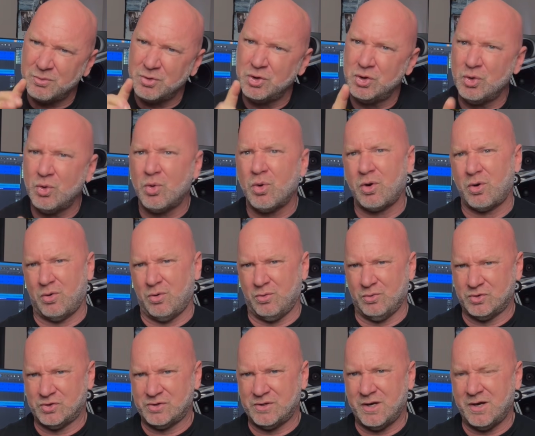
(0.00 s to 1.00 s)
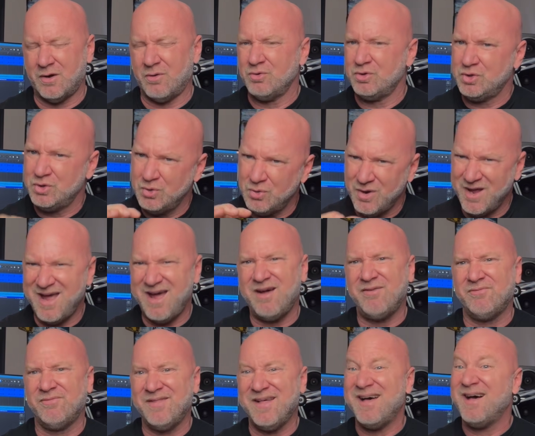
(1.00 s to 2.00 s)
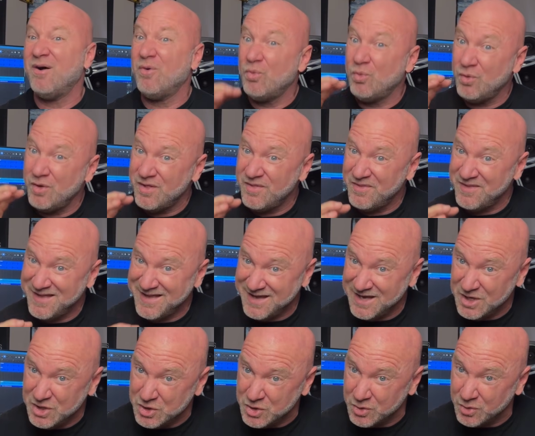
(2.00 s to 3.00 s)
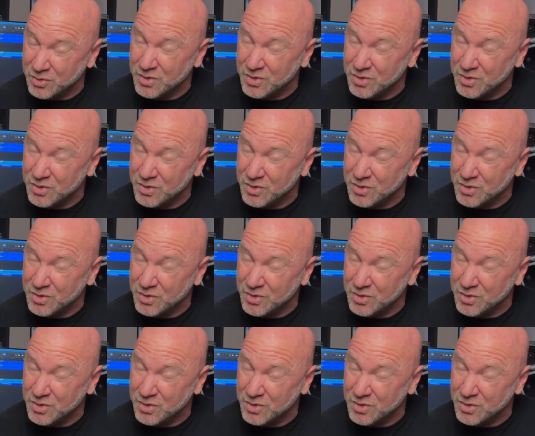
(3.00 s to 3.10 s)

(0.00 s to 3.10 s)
your own style. You have that within you.